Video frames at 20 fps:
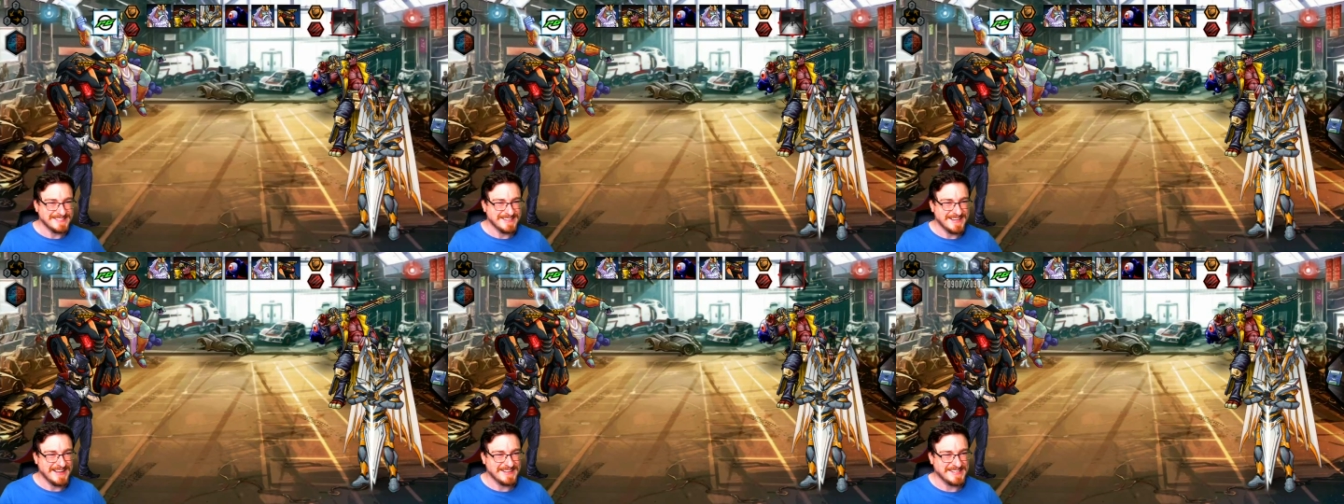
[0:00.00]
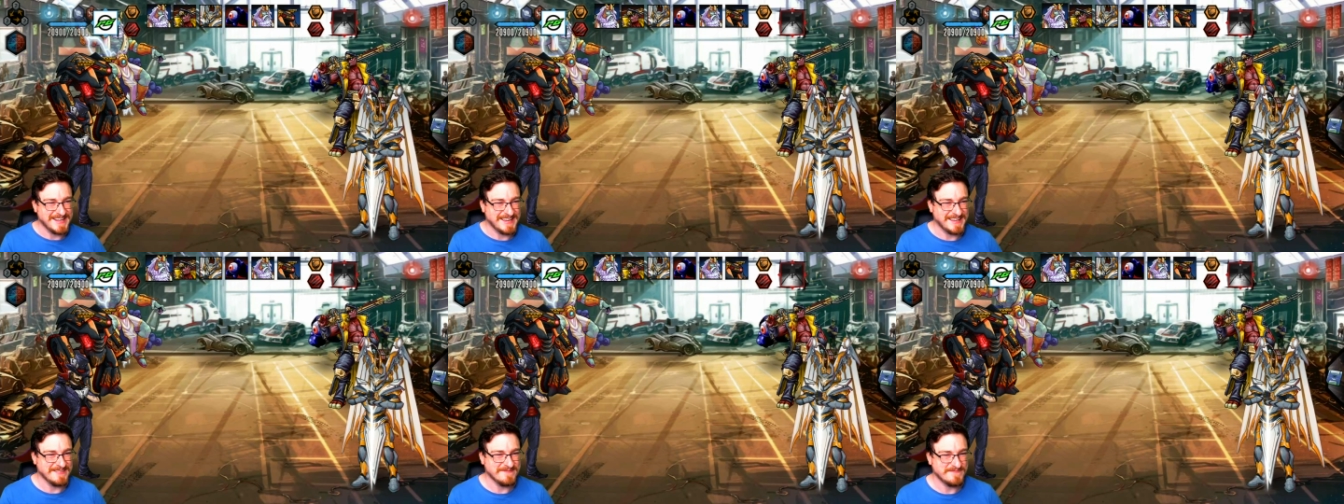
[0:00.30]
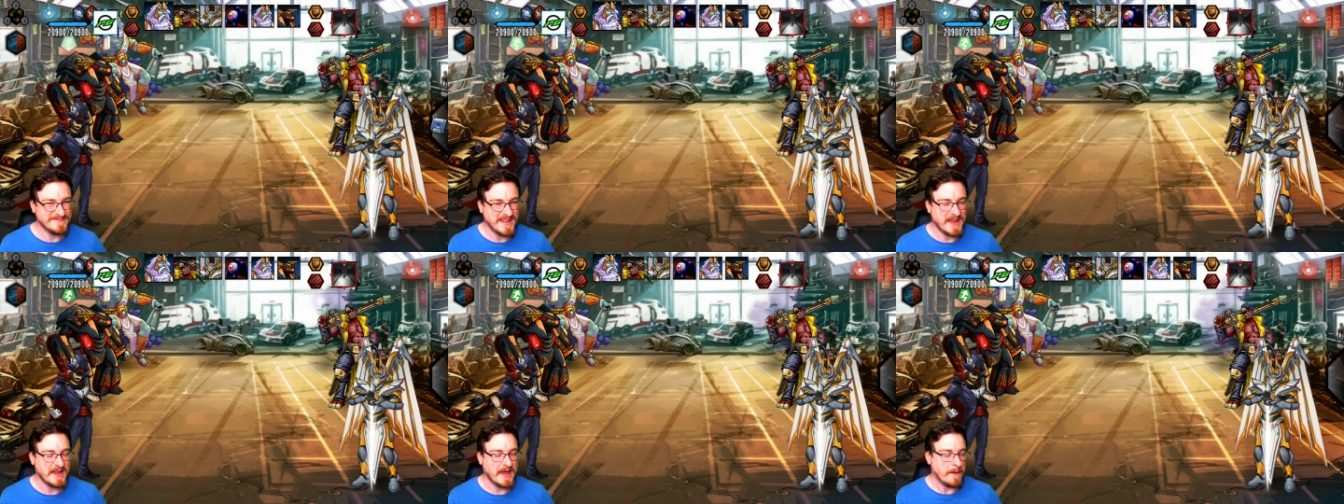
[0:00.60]
I'll take it.
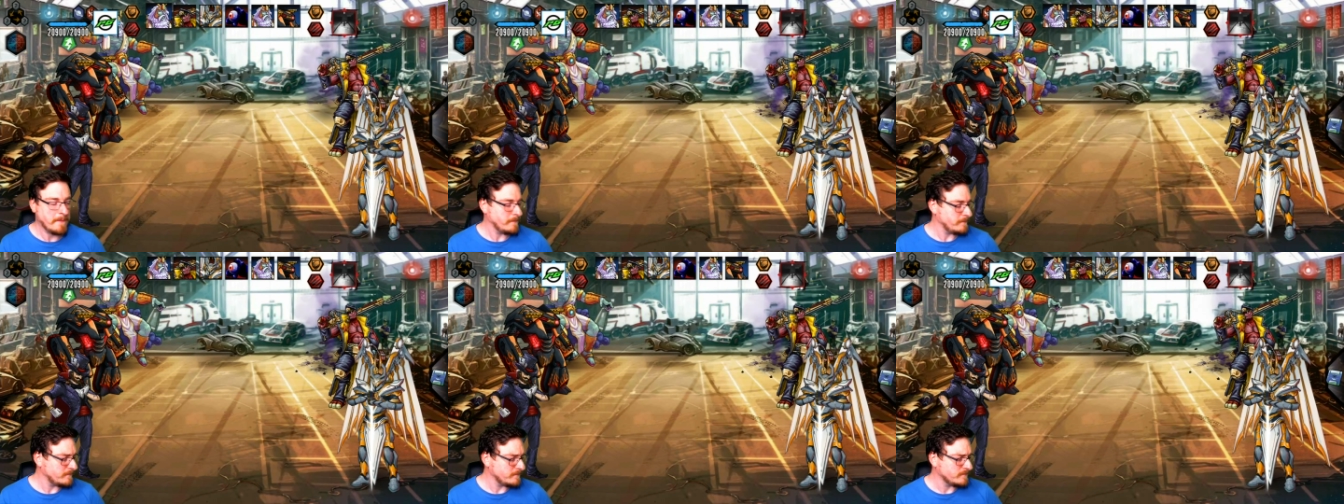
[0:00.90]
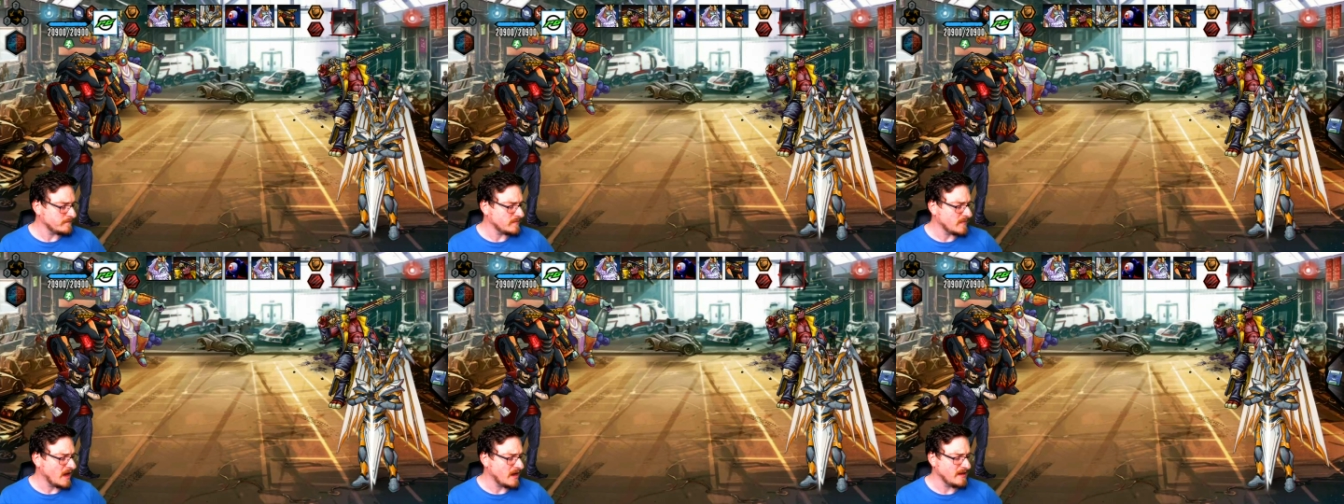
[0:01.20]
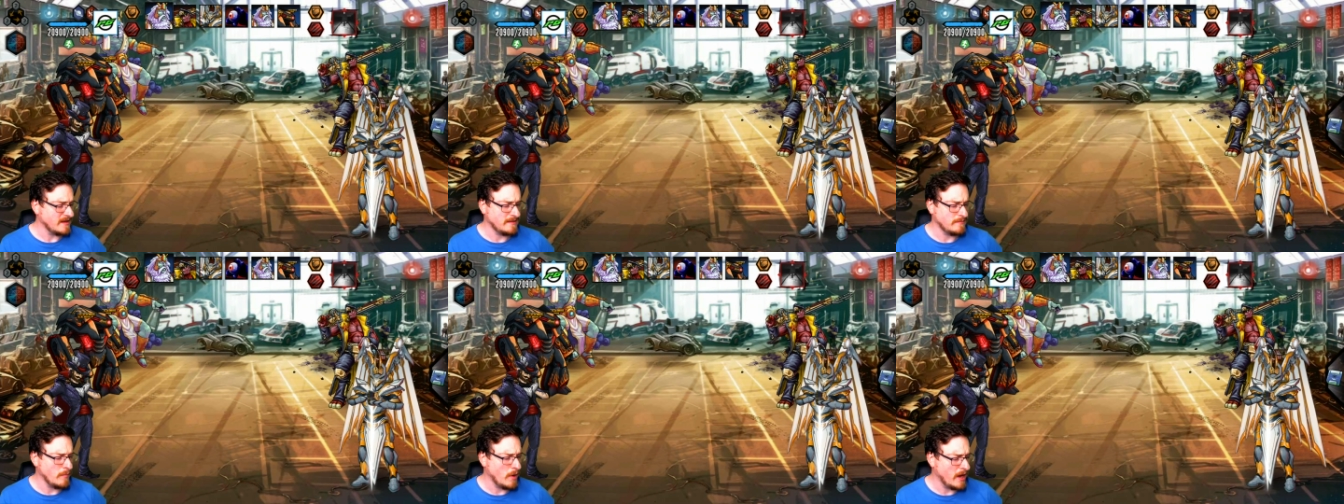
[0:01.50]
Okay. I
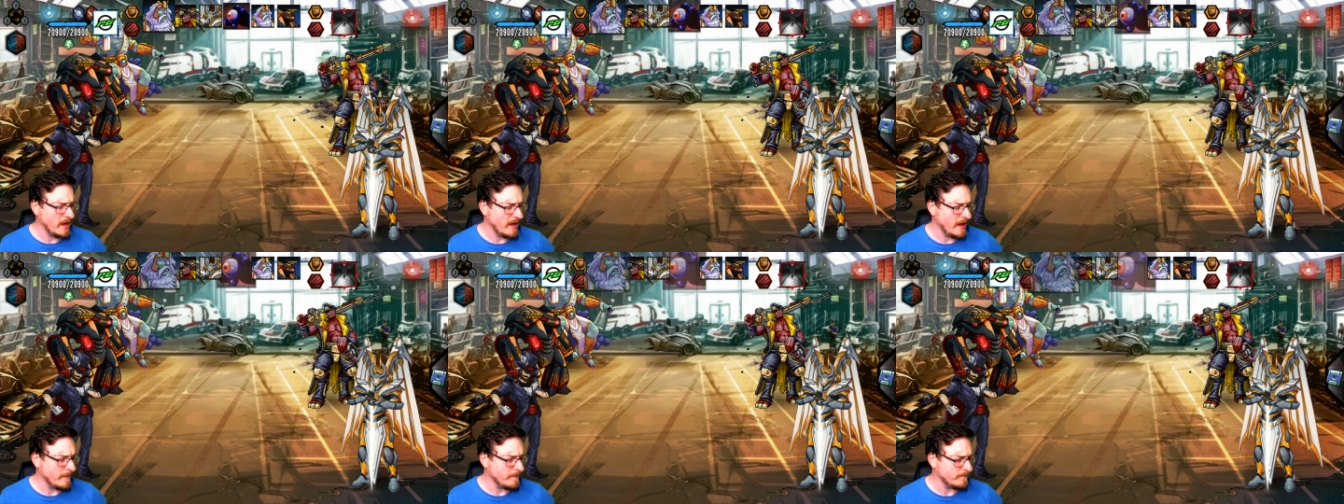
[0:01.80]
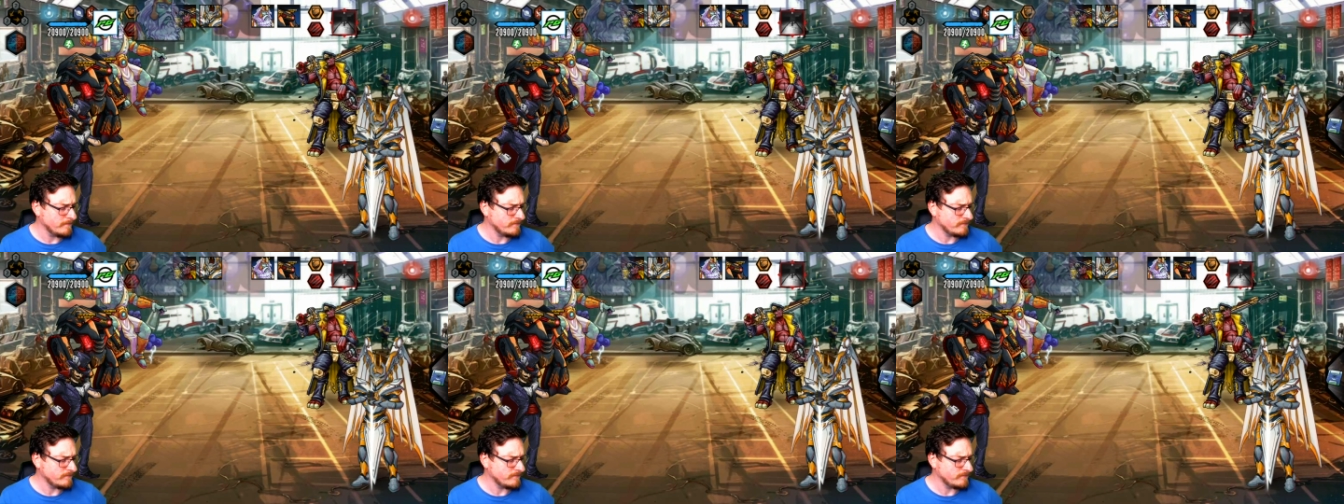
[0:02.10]
think my... Um,